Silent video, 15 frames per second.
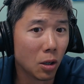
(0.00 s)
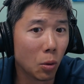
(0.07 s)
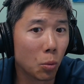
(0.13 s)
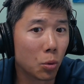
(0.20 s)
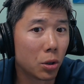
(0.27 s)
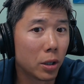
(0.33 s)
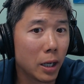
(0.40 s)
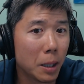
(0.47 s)

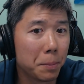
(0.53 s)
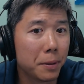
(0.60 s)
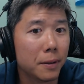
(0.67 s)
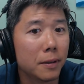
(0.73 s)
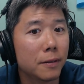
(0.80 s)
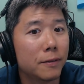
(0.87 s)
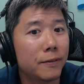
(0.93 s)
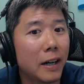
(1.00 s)
we're up
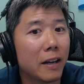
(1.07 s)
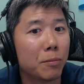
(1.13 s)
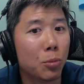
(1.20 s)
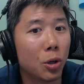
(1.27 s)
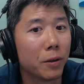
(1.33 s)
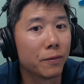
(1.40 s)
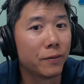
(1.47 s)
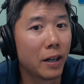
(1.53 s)

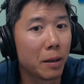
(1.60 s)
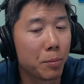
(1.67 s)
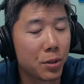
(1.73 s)
5.5